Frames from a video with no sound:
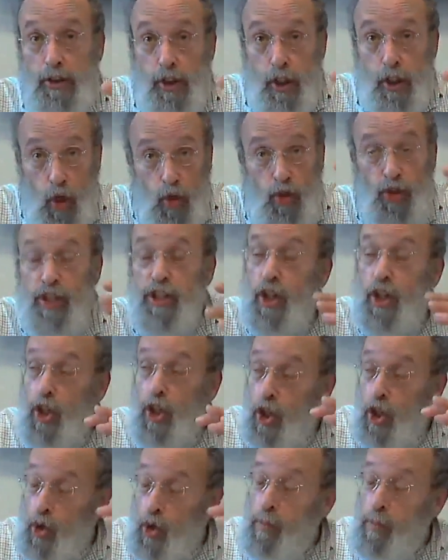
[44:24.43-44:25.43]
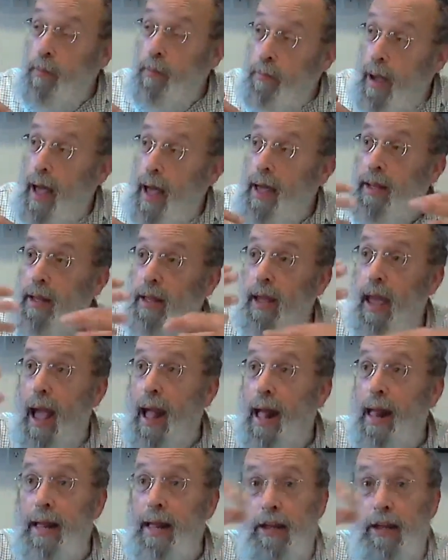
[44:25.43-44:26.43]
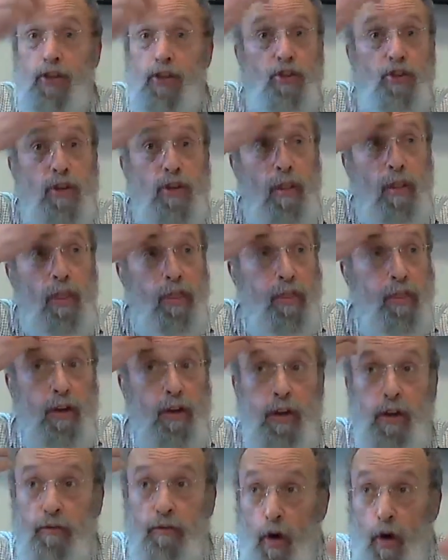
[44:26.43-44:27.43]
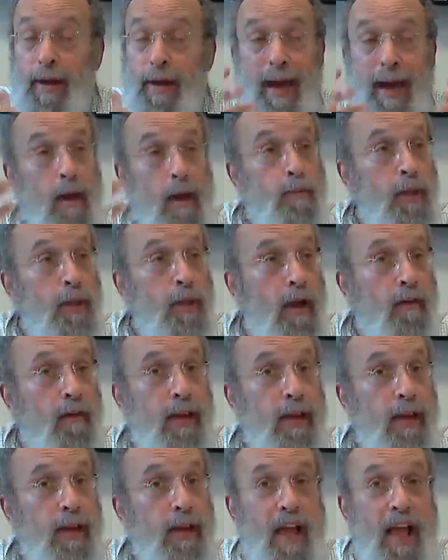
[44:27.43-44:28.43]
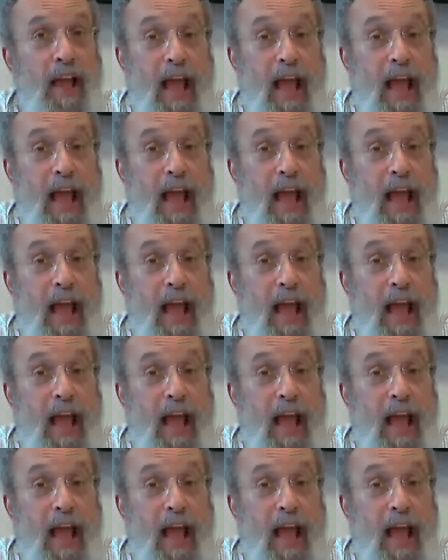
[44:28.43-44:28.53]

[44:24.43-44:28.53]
using the human body as the vocabulary,